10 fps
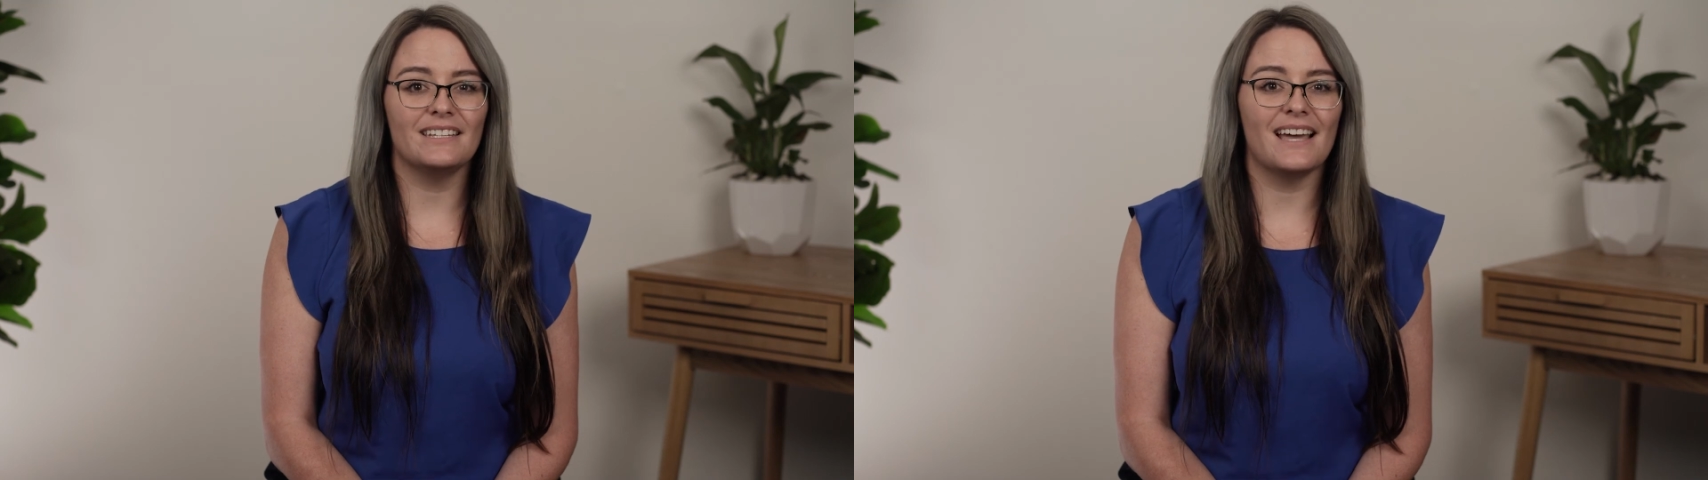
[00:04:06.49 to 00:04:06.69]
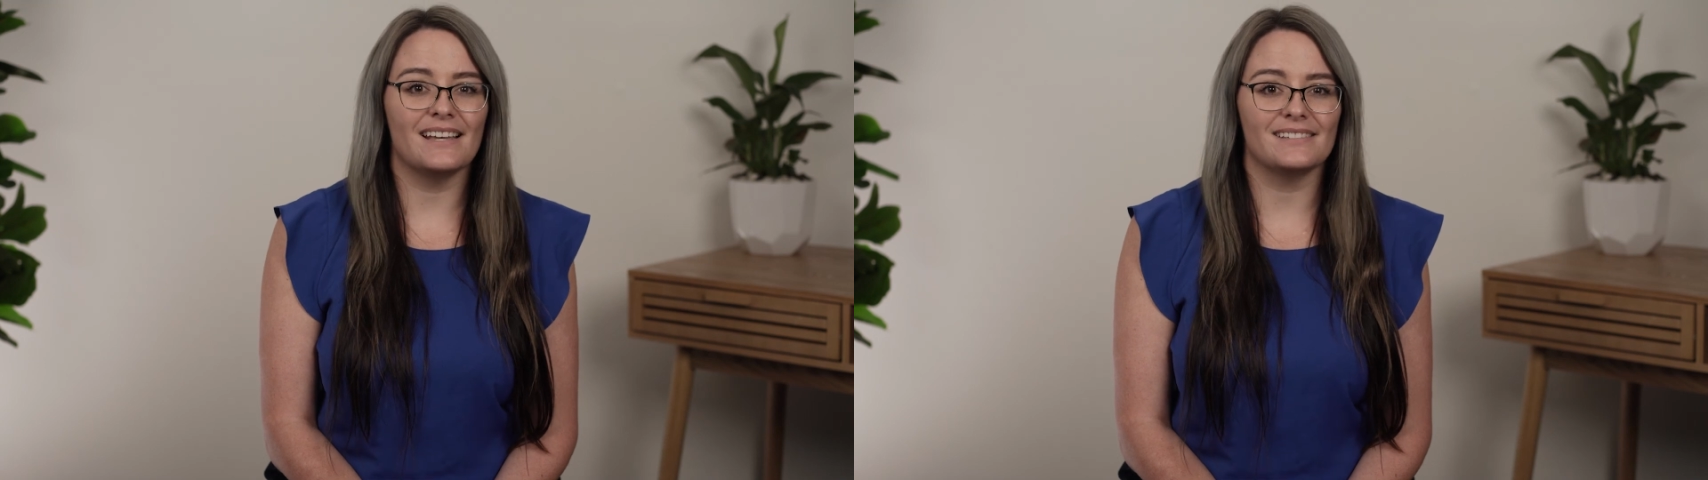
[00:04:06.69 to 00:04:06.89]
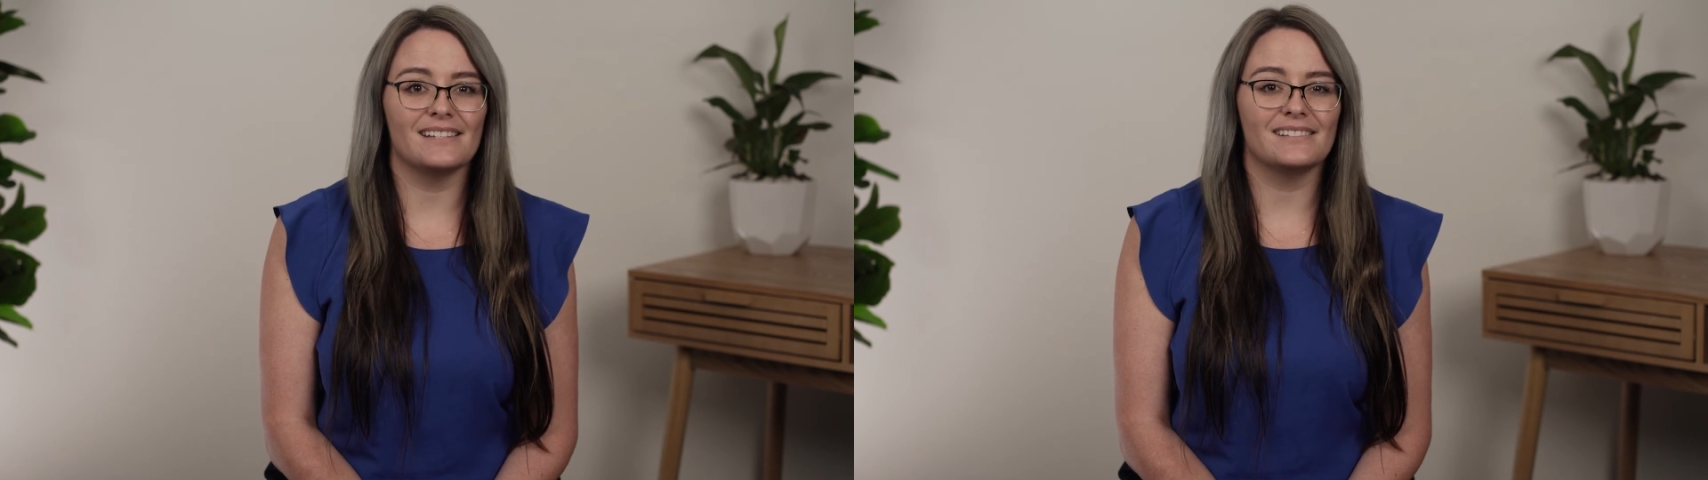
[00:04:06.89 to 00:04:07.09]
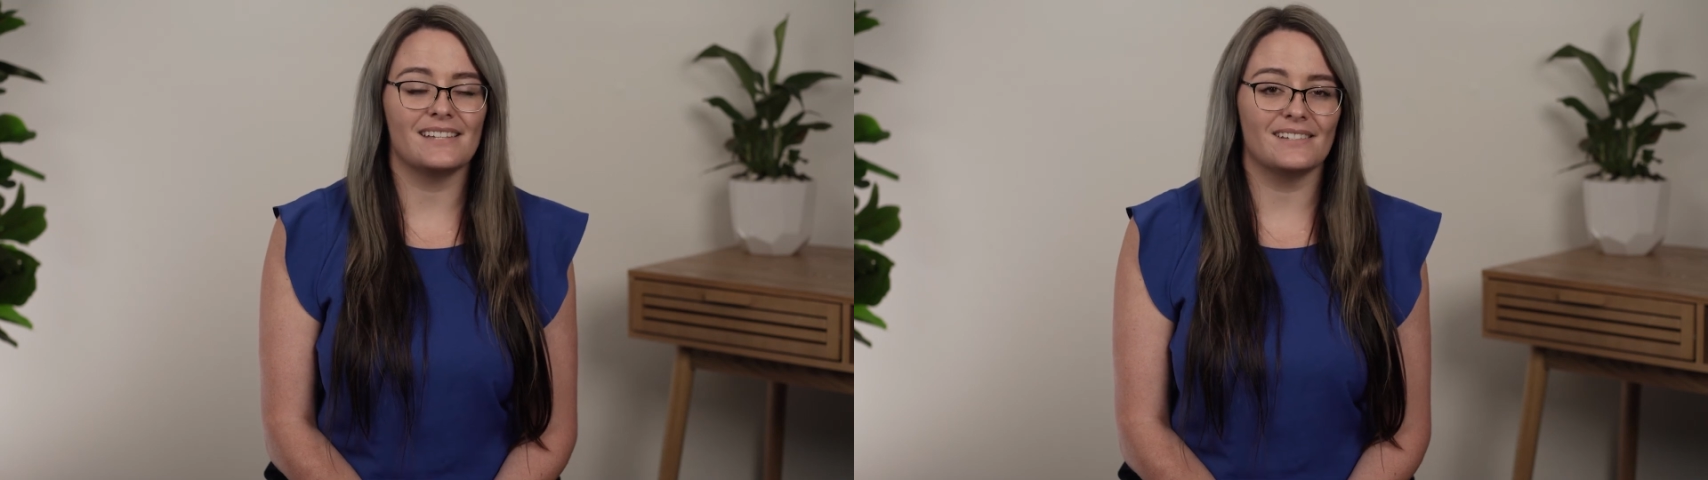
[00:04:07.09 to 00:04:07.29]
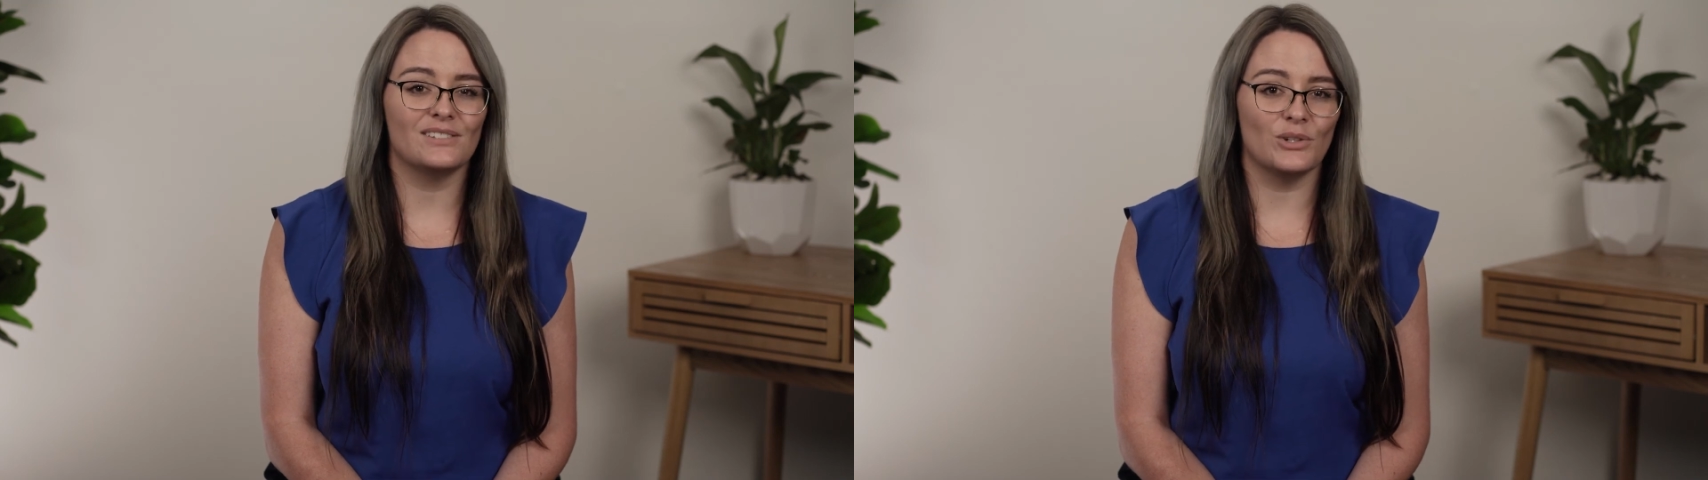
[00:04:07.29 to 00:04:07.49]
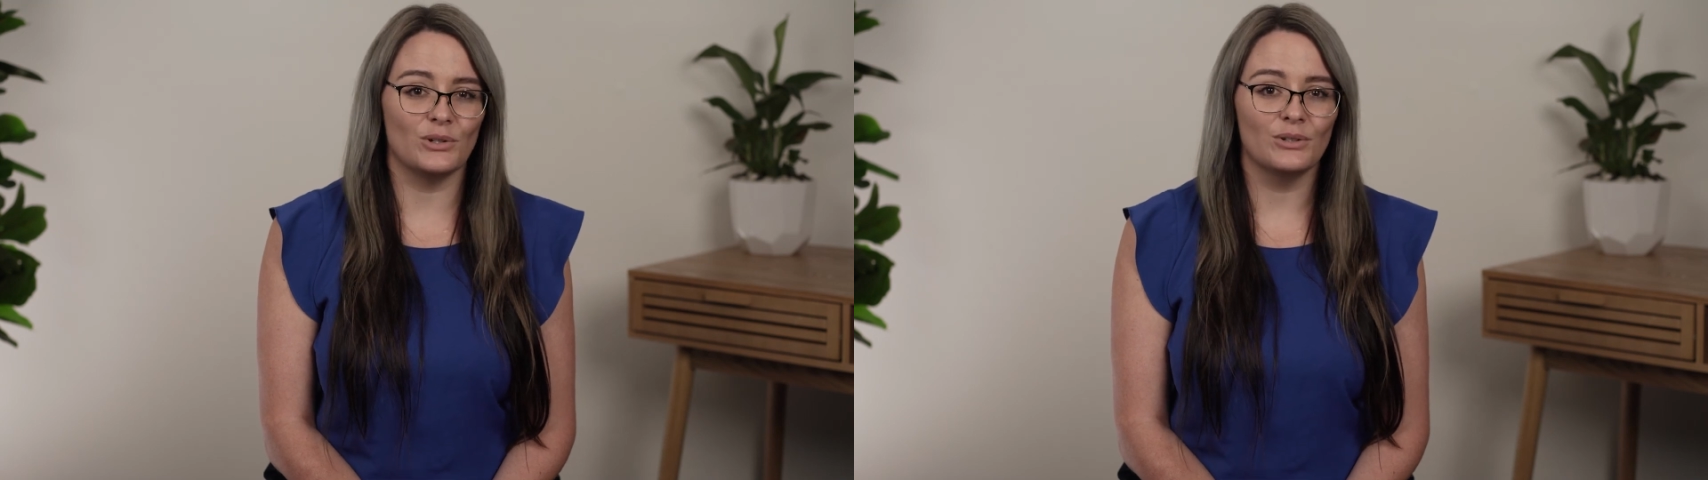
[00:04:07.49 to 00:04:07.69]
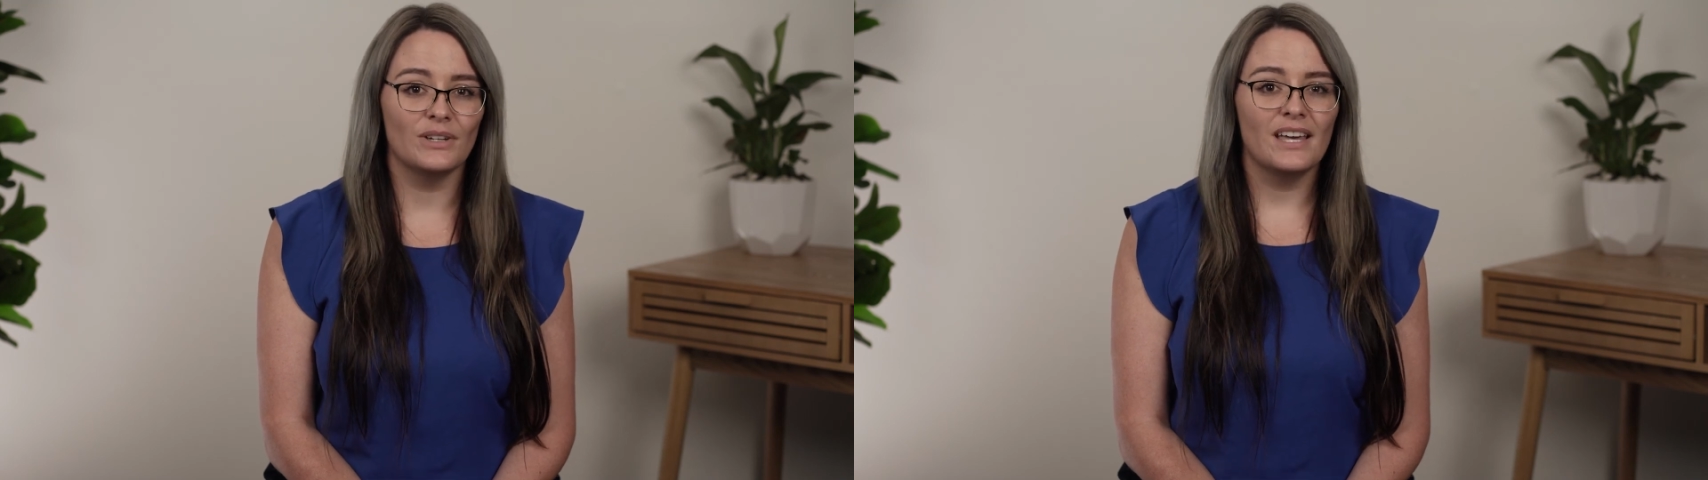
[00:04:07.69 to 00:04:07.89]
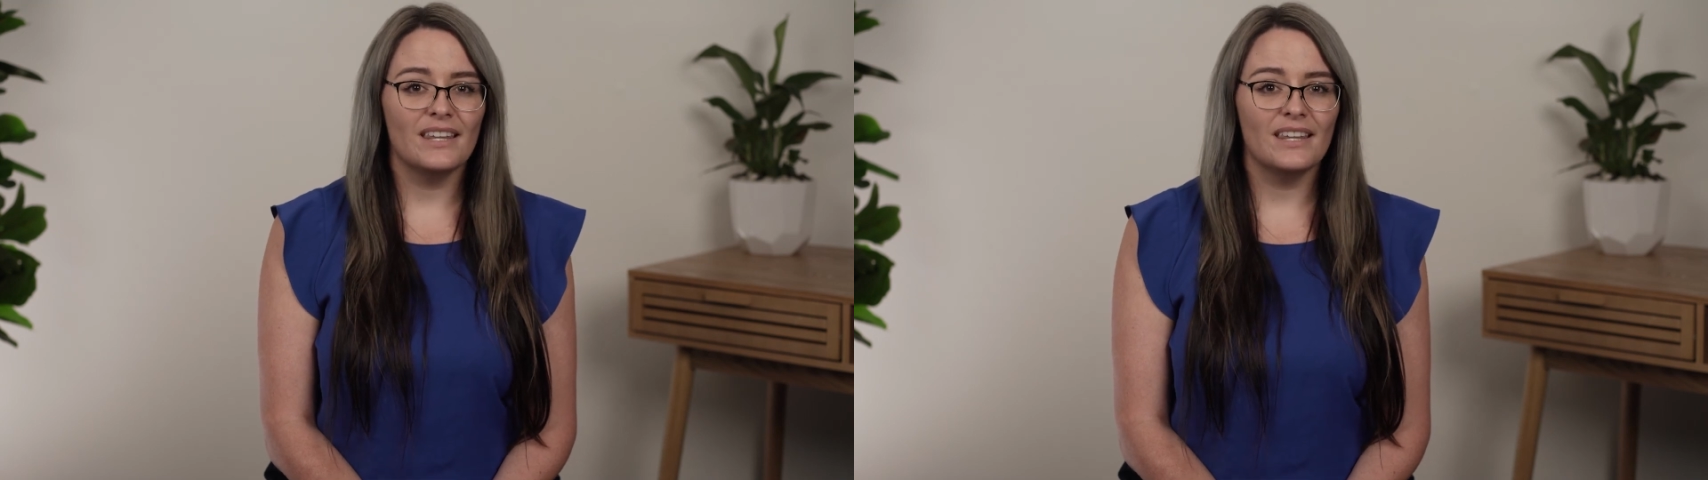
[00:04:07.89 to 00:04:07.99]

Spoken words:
the assets test too.